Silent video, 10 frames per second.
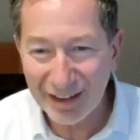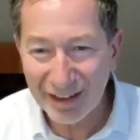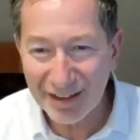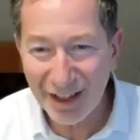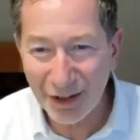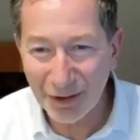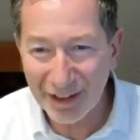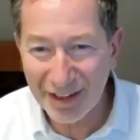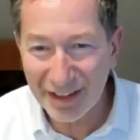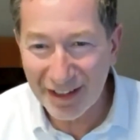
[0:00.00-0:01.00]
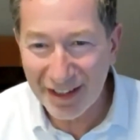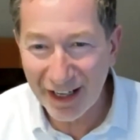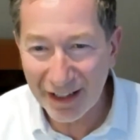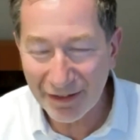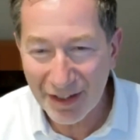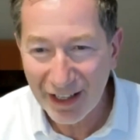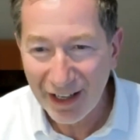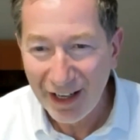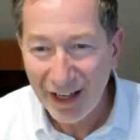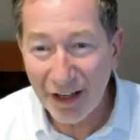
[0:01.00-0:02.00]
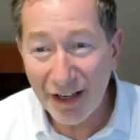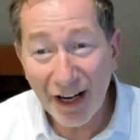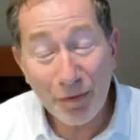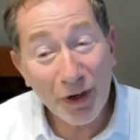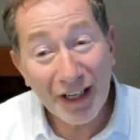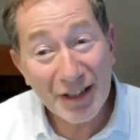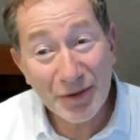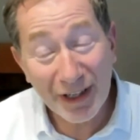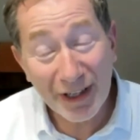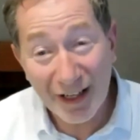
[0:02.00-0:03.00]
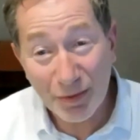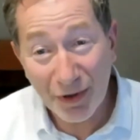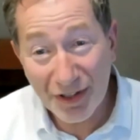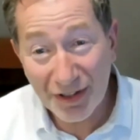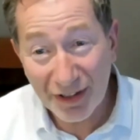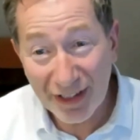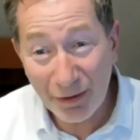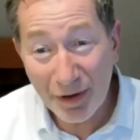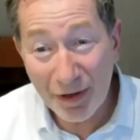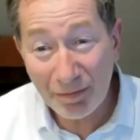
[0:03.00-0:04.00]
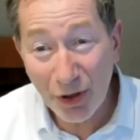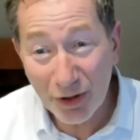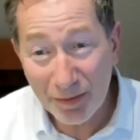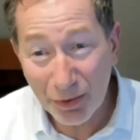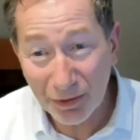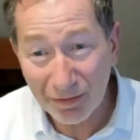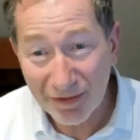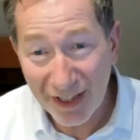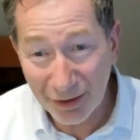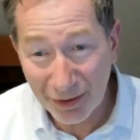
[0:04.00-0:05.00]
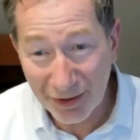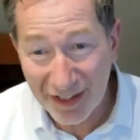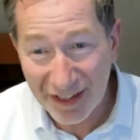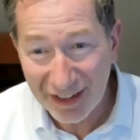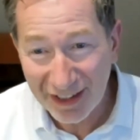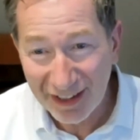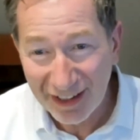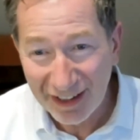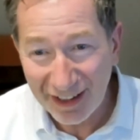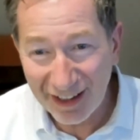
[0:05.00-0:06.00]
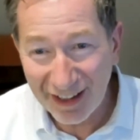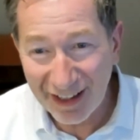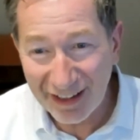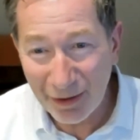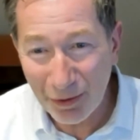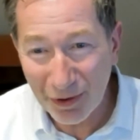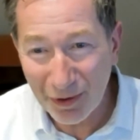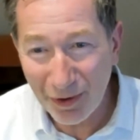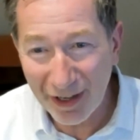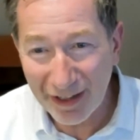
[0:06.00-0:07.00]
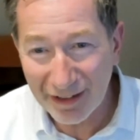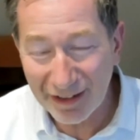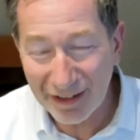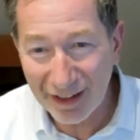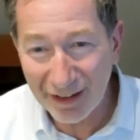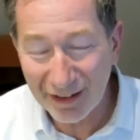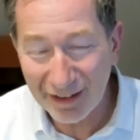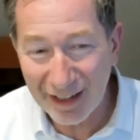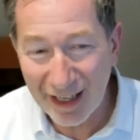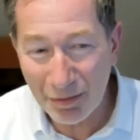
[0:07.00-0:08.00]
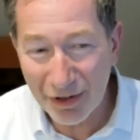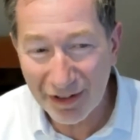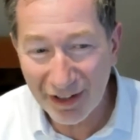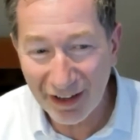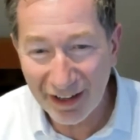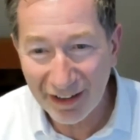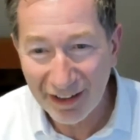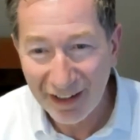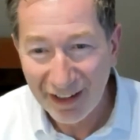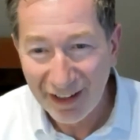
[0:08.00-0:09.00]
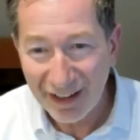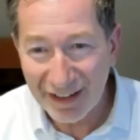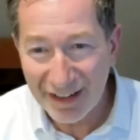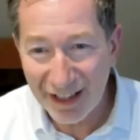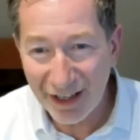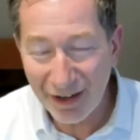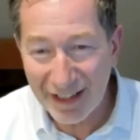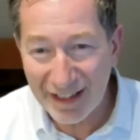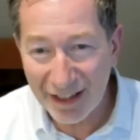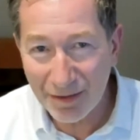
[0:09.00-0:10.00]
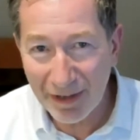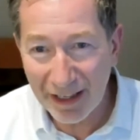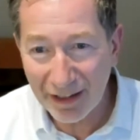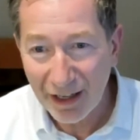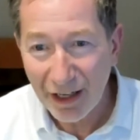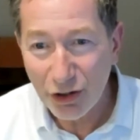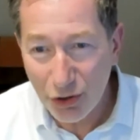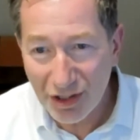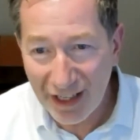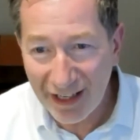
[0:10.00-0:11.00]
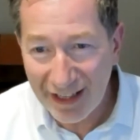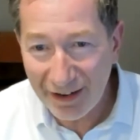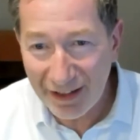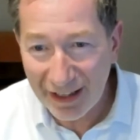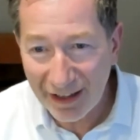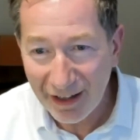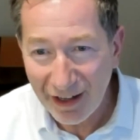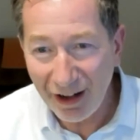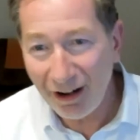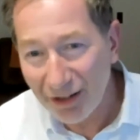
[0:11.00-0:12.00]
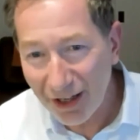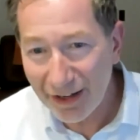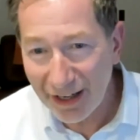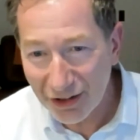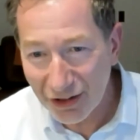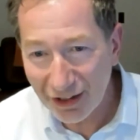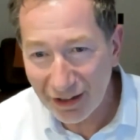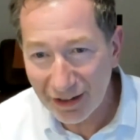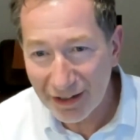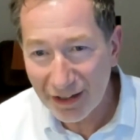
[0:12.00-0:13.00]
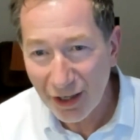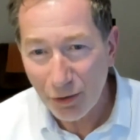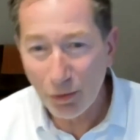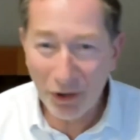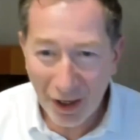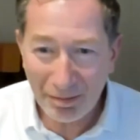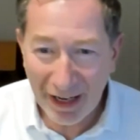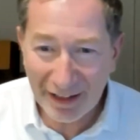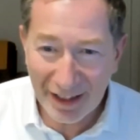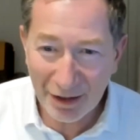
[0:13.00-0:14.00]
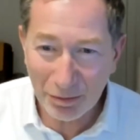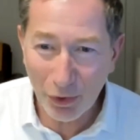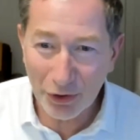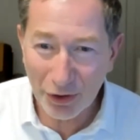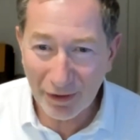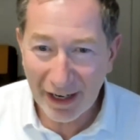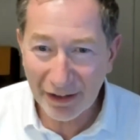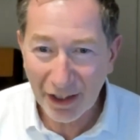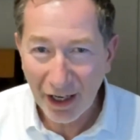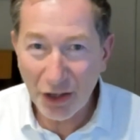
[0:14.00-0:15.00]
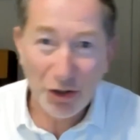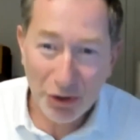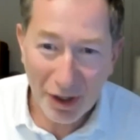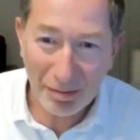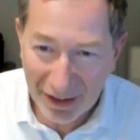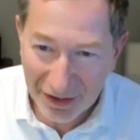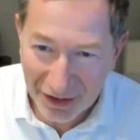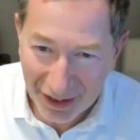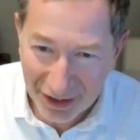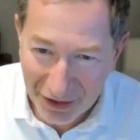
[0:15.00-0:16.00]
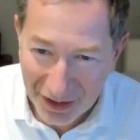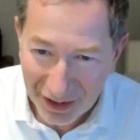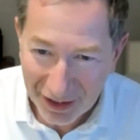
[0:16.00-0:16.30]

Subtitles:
tunnel into these caves. And what I didn't realize was that there were multiple tunnels, and they were quite labyrinthine. And so I said to me, you stay down here, I'll go and get the journalist, we'll come back down and wander around, and you jump out of the shadows